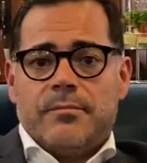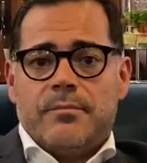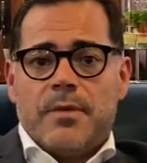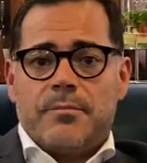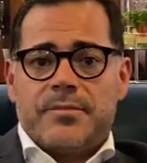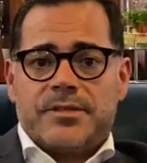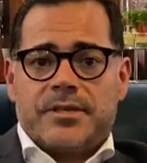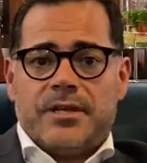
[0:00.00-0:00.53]

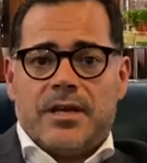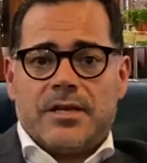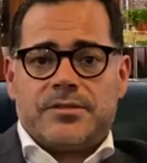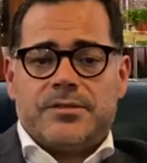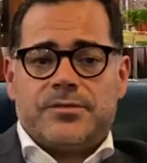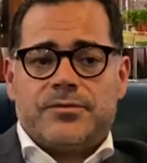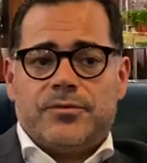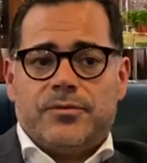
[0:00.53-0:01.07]
members get
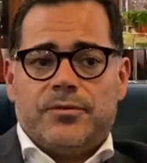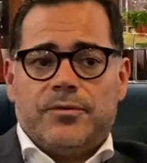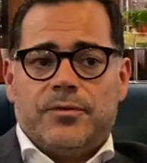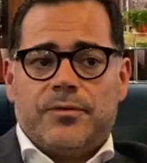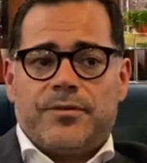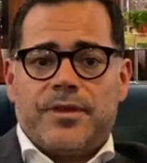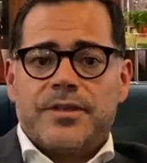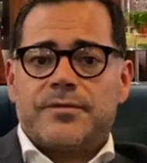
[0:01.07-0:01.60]
access to
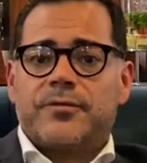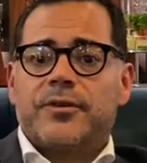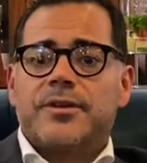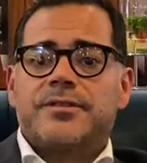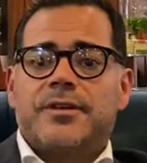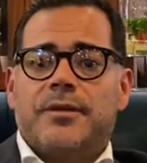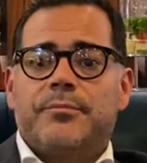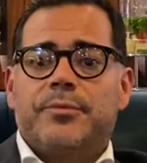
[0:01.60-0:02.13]
things, for
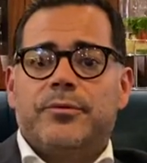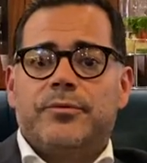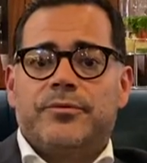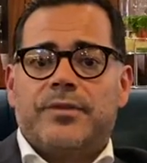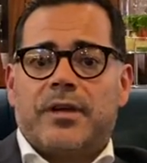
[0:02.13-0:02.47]
example,